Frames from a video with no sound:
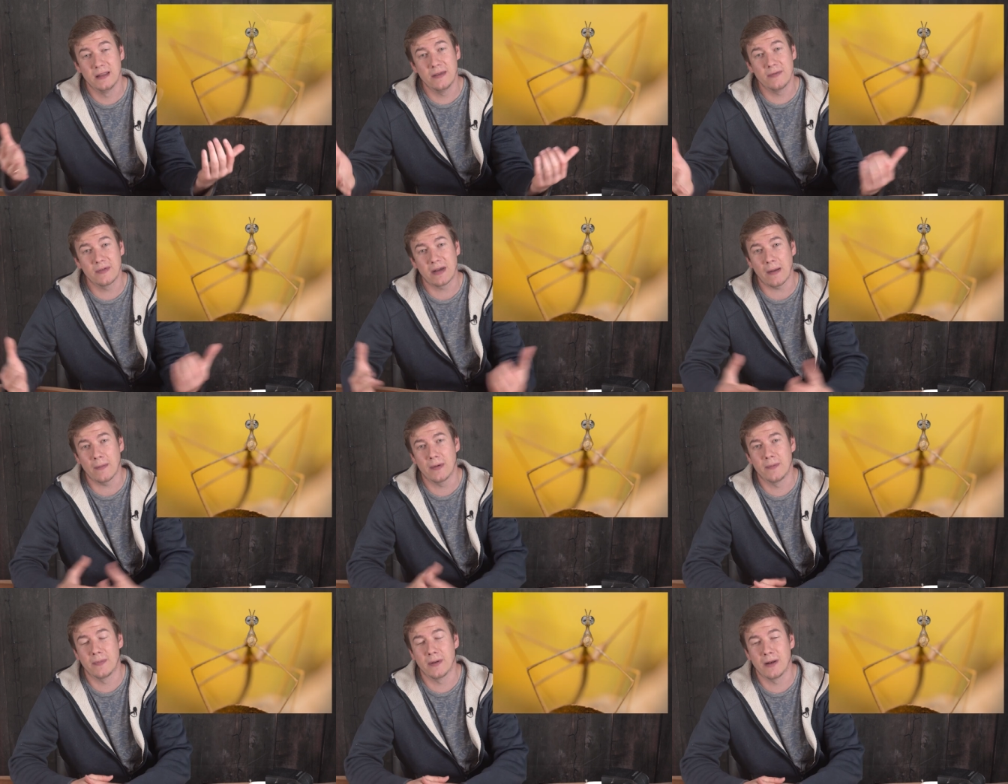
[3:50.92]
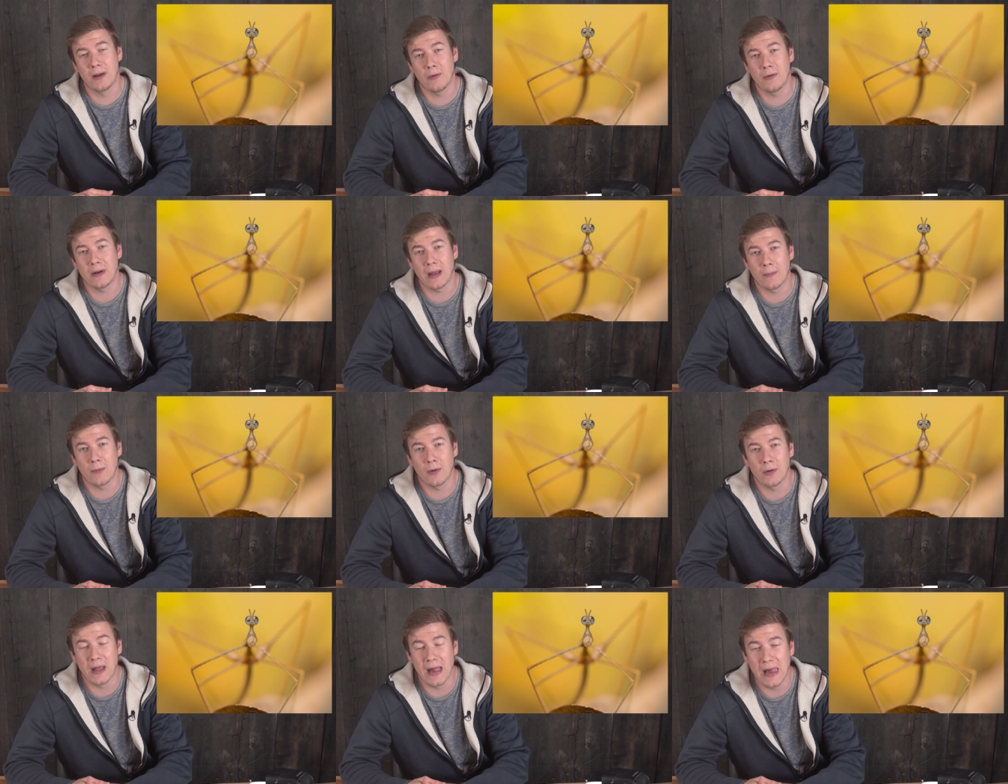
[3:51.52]
leave a comment below and
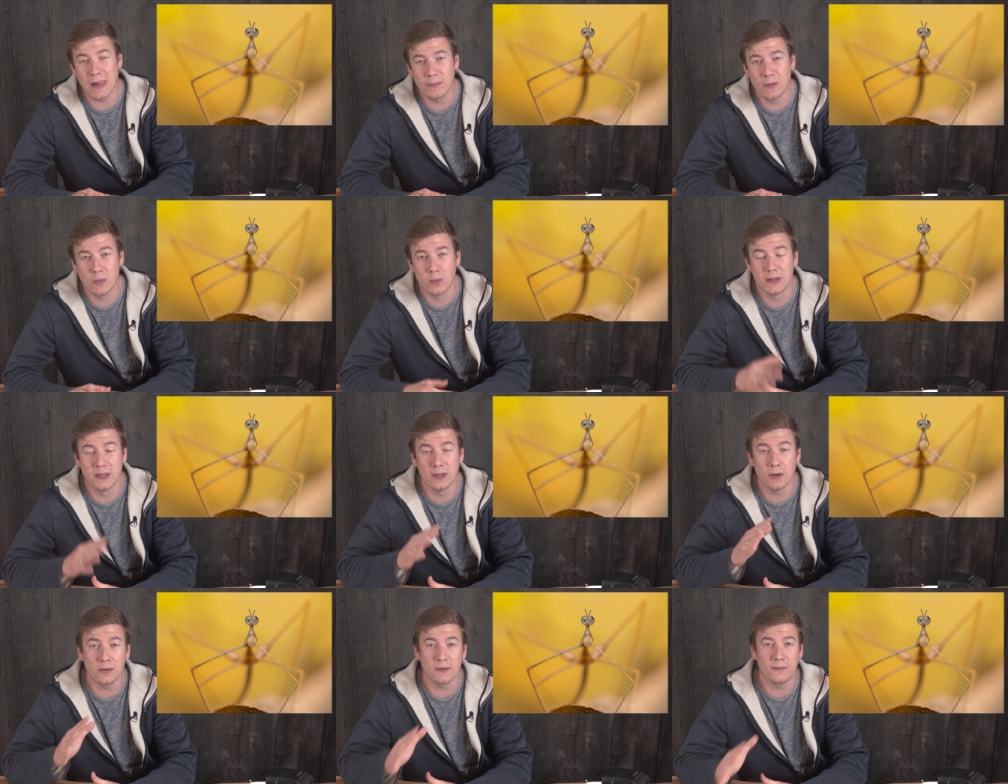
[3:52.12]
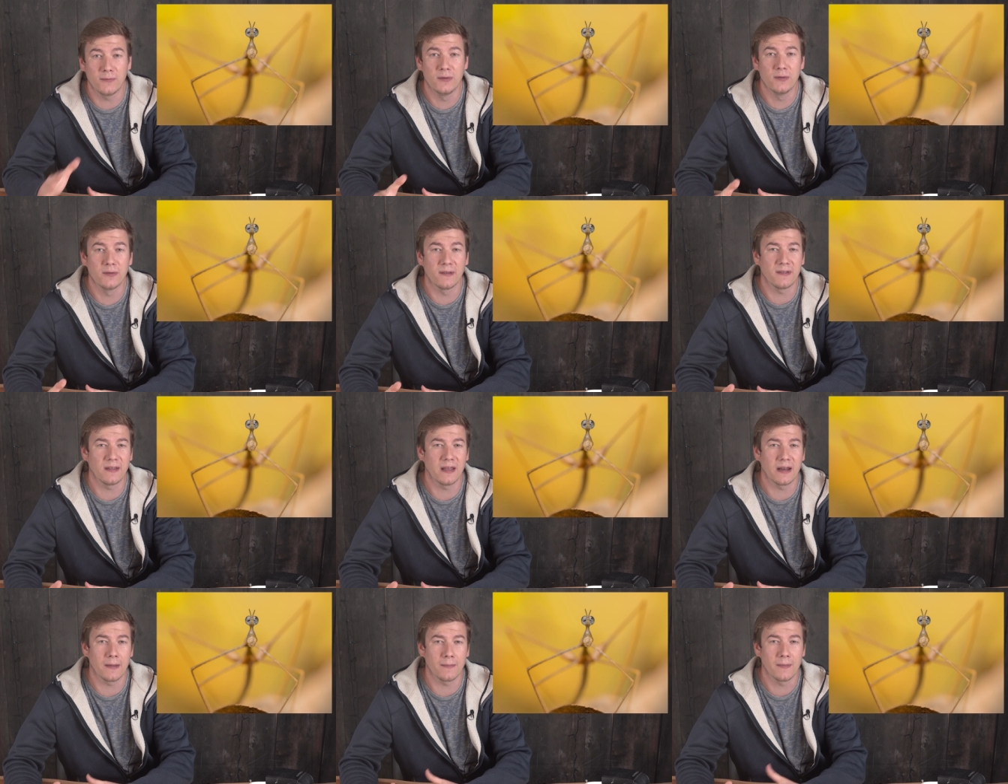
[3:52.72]
I'm going to help you with your diffuser
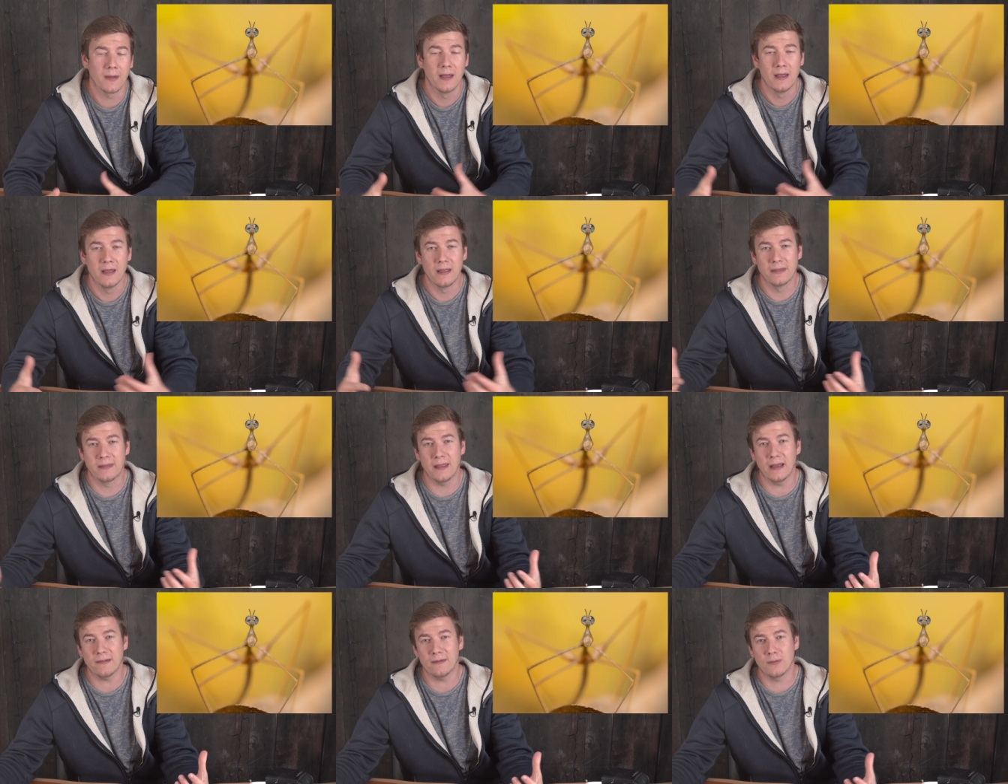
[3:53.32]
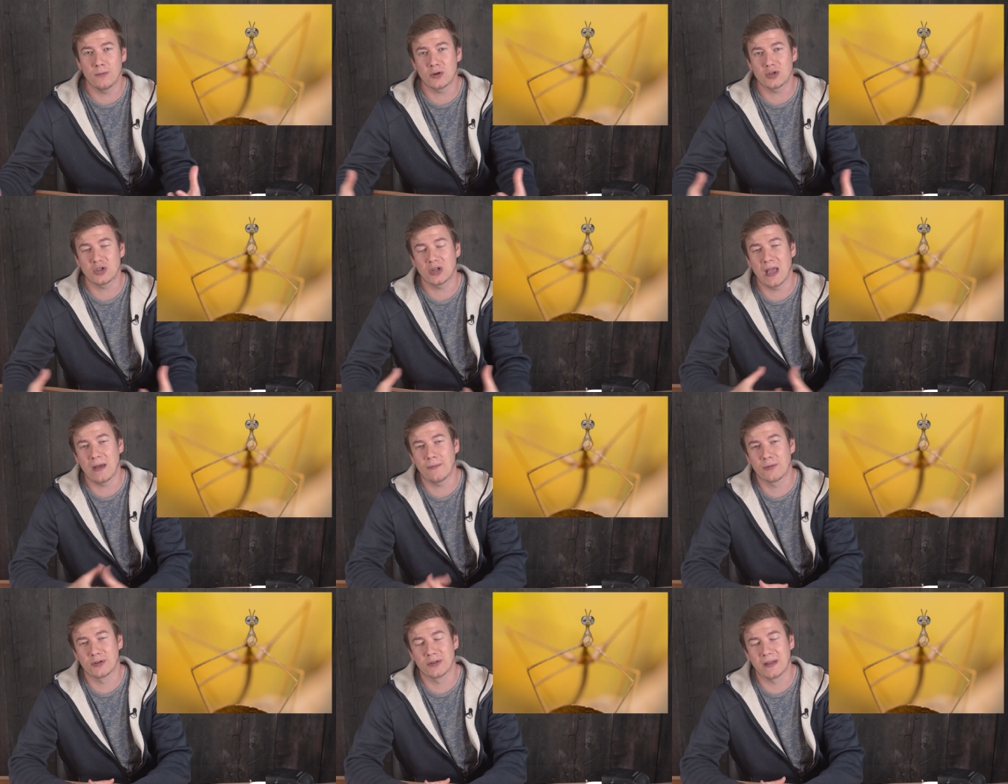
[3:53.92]
setup. Thanks for watching,
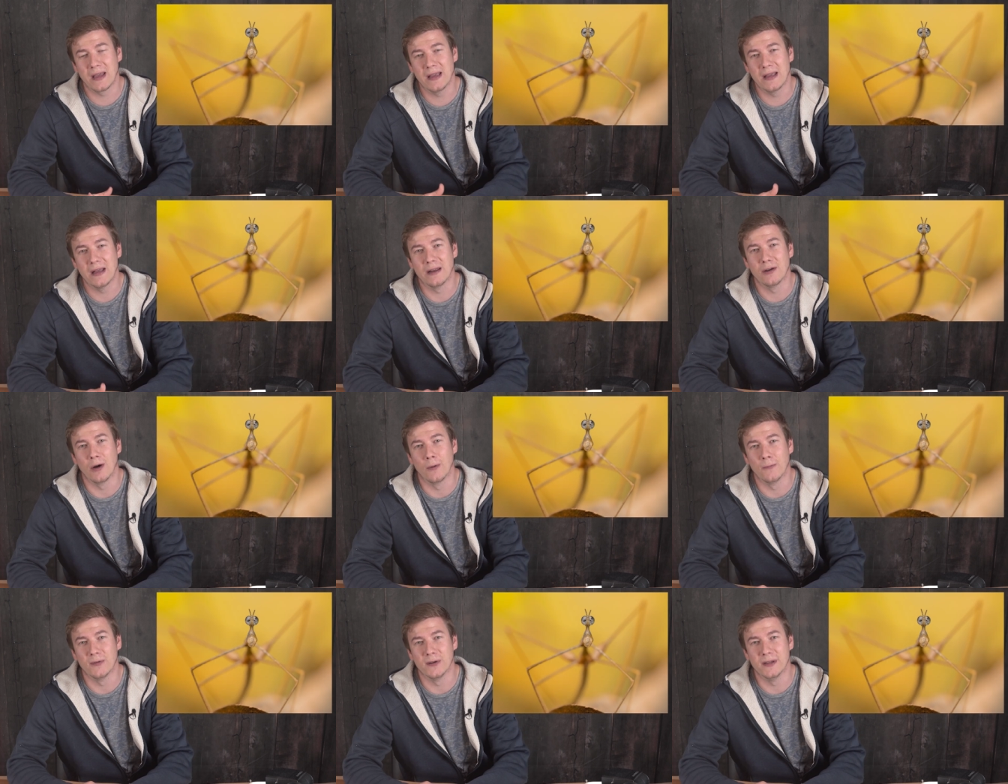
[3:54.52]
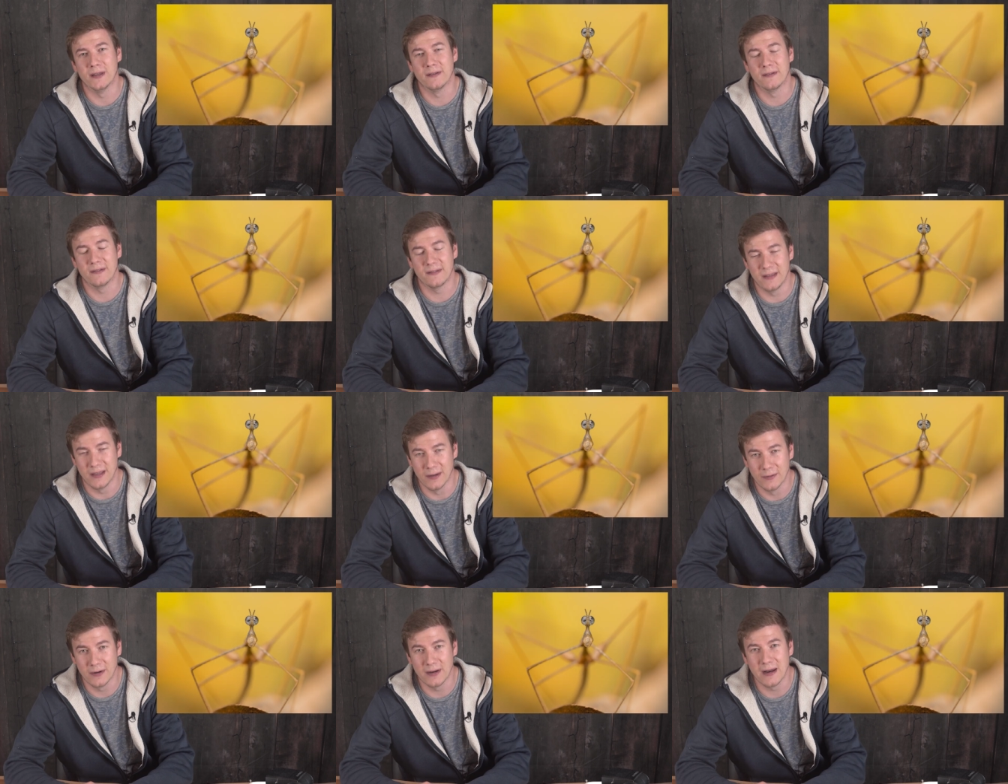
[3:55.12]
have a good day and hopefully
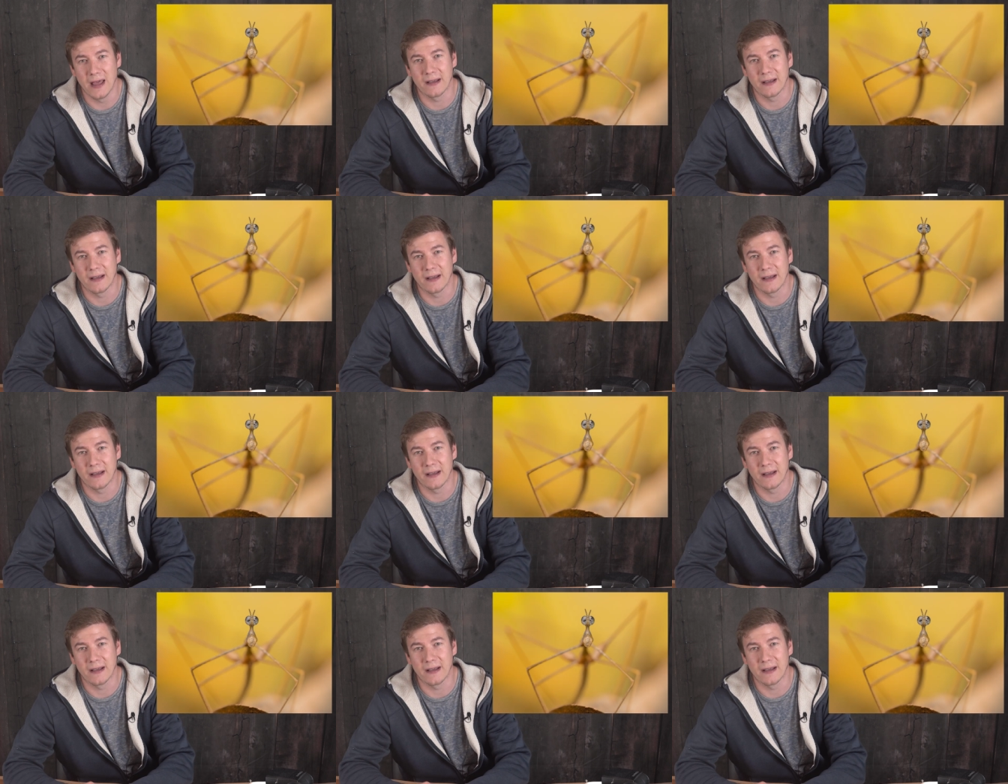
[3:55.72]
see you in the